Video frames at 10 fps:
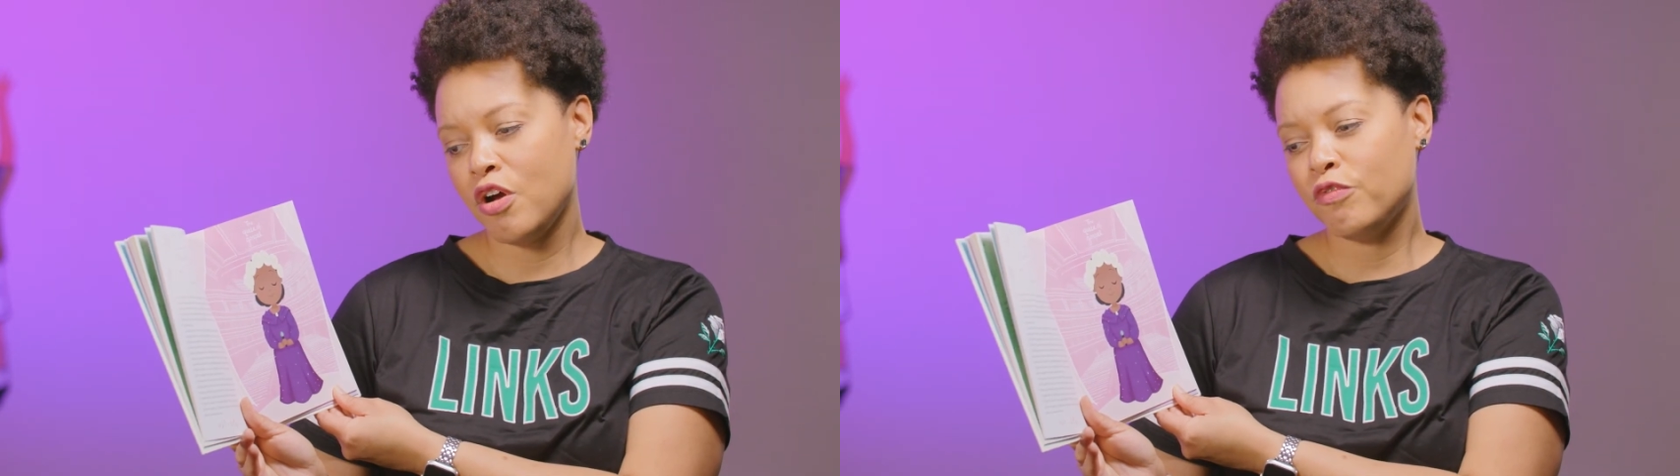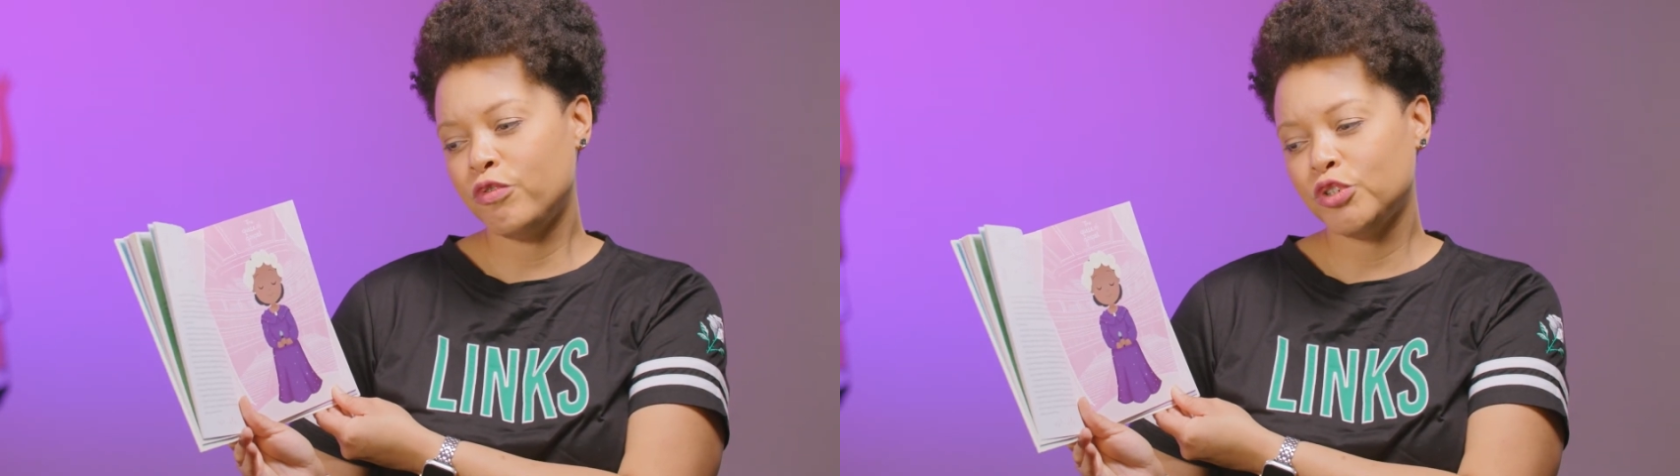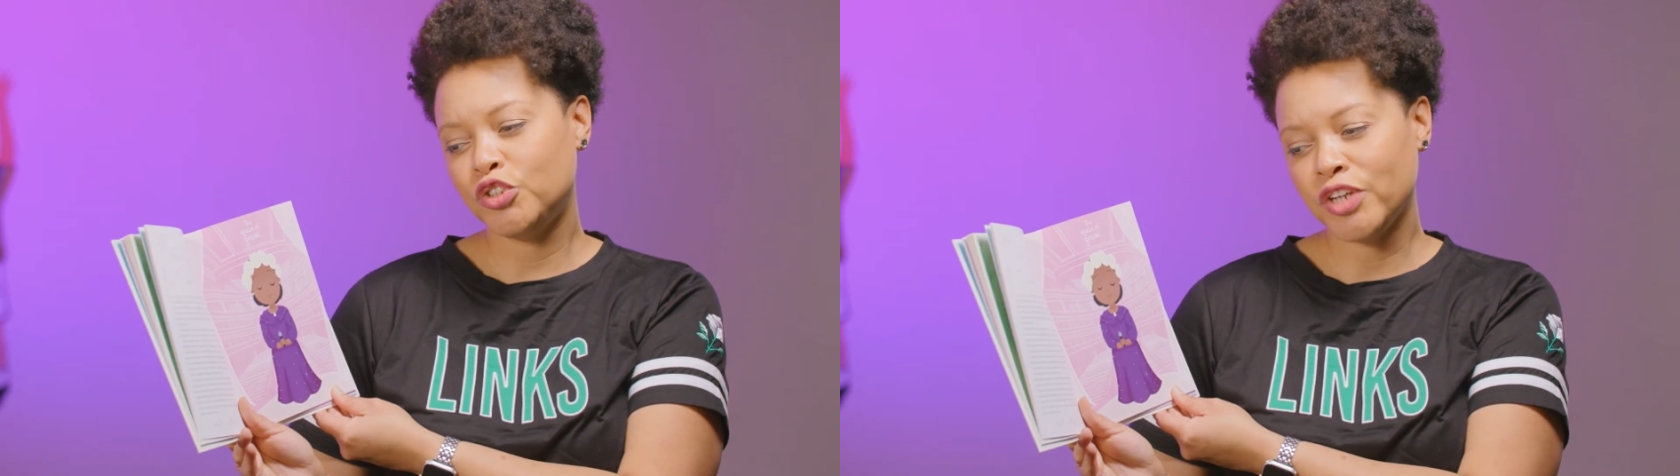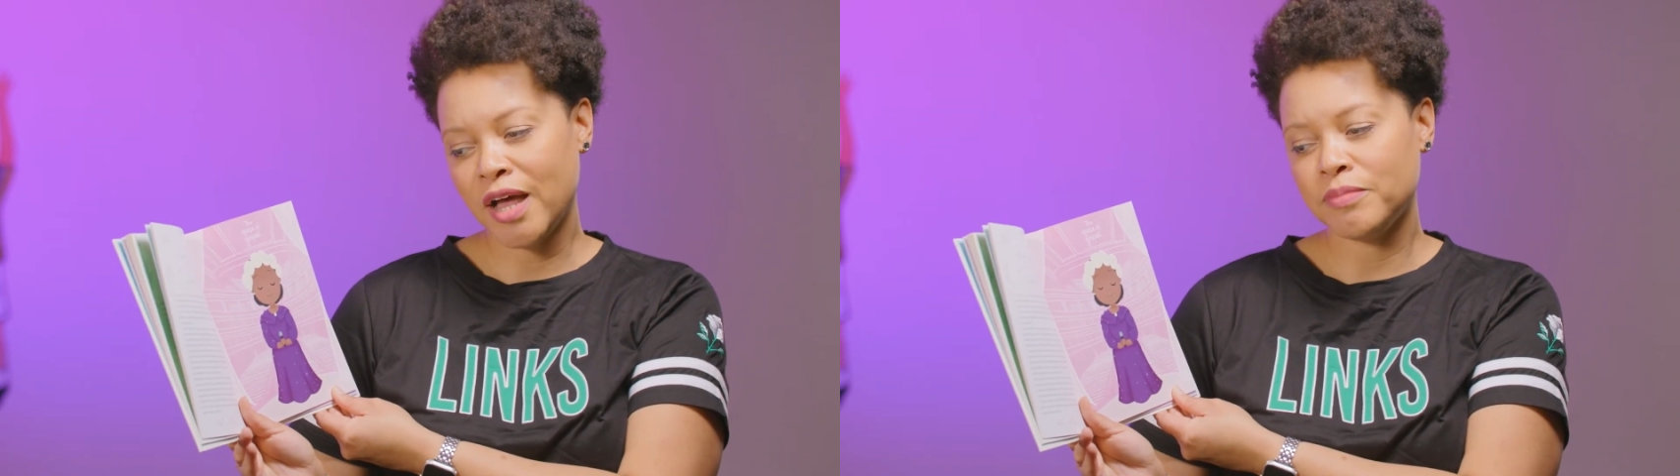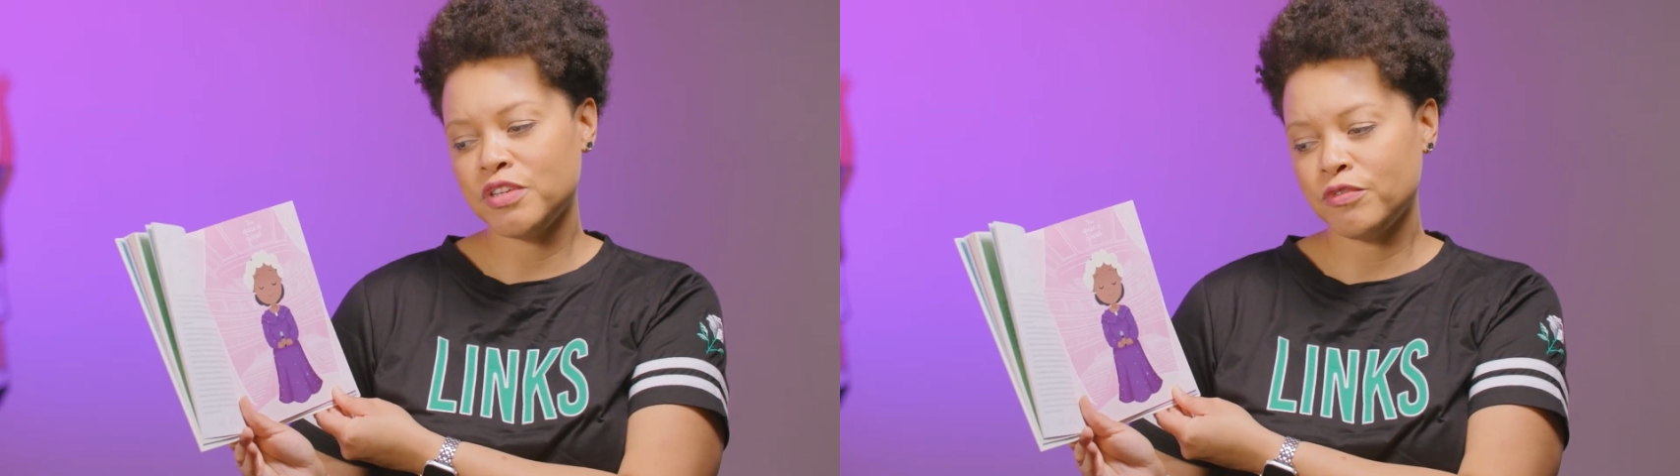for
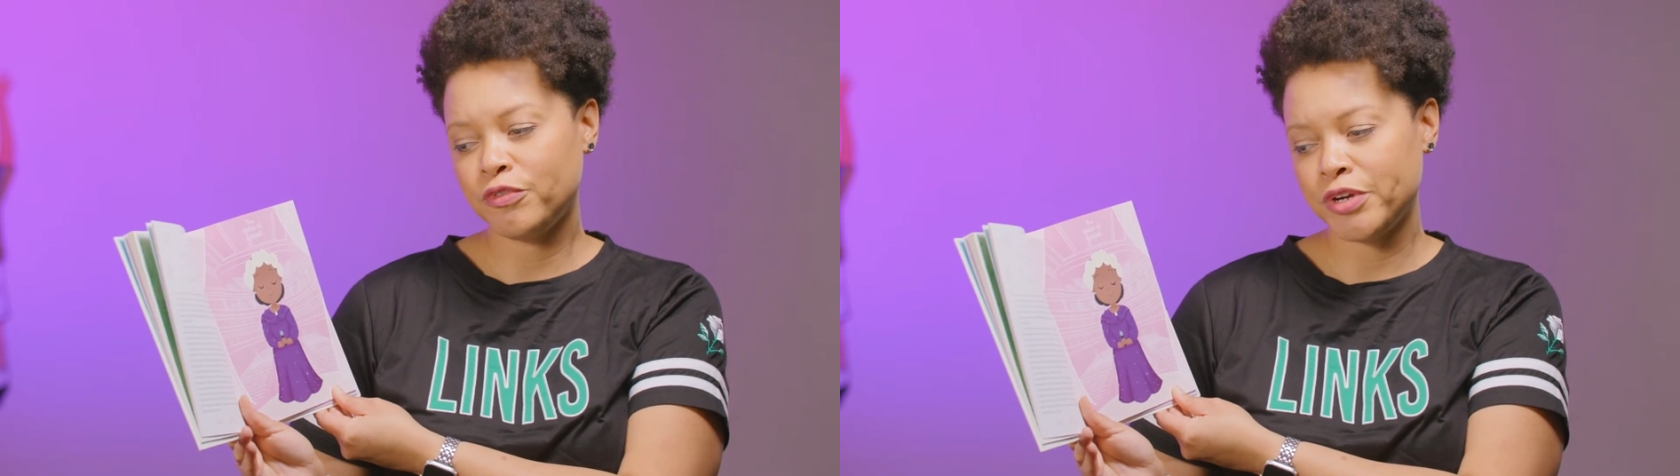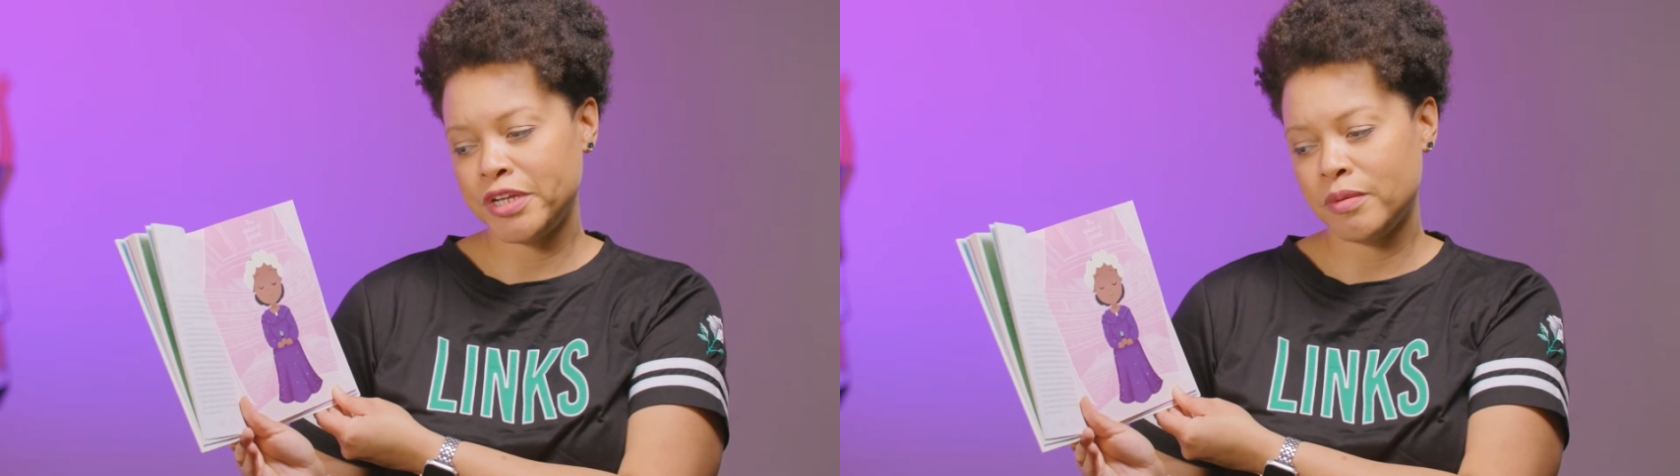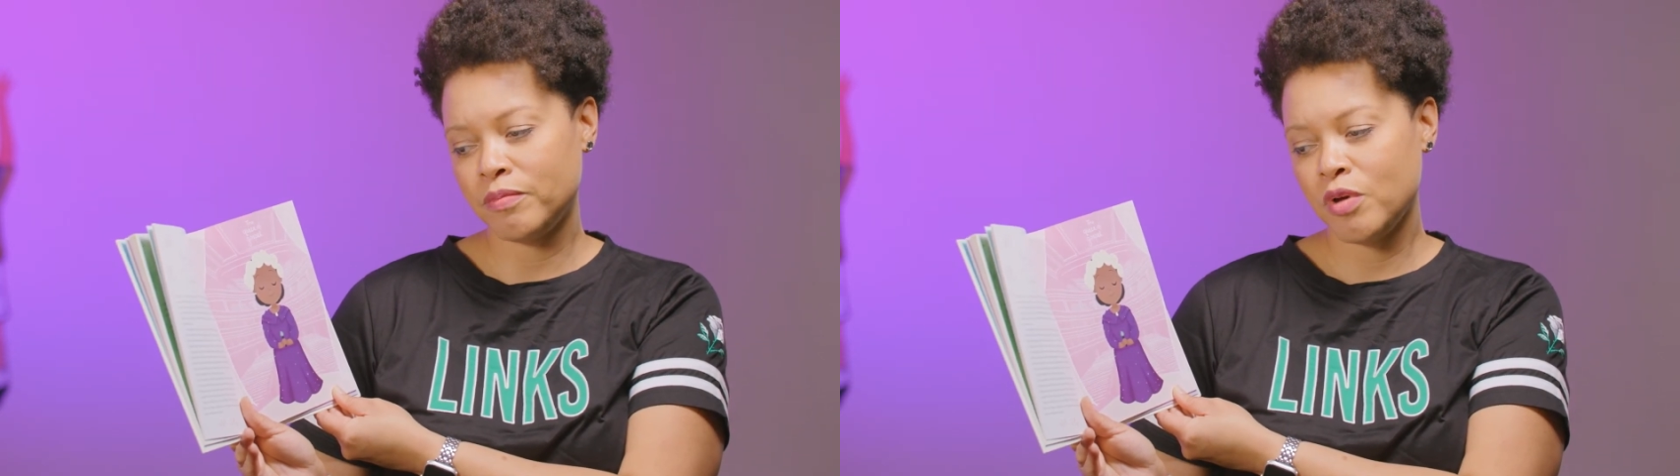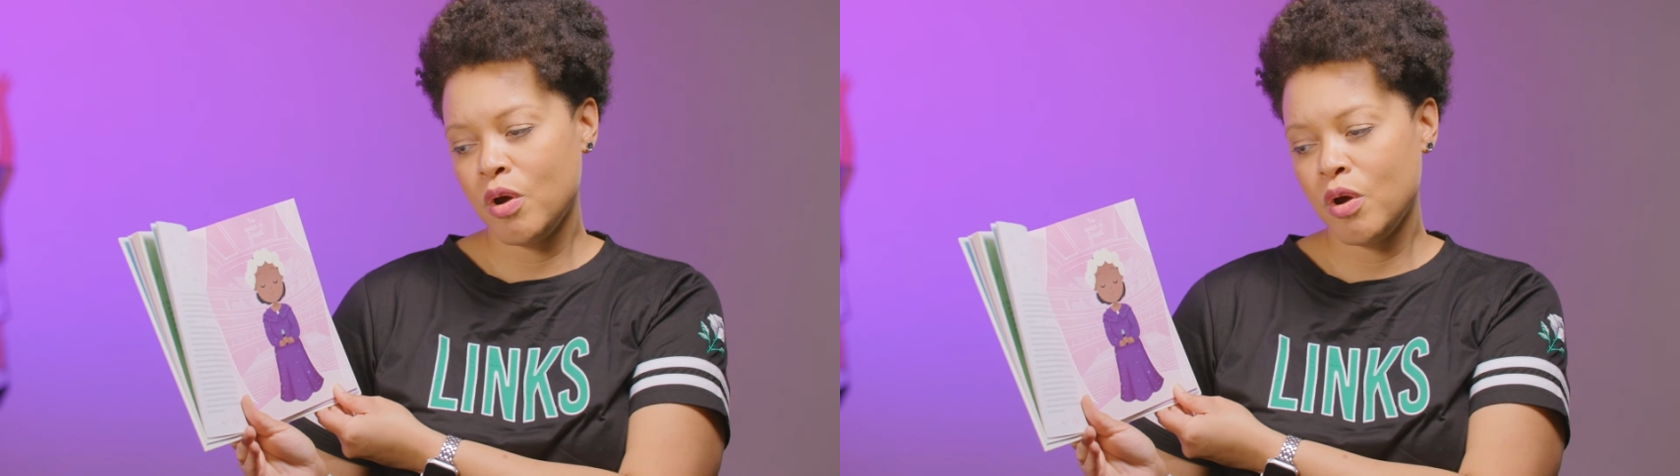Jobs and Freedom,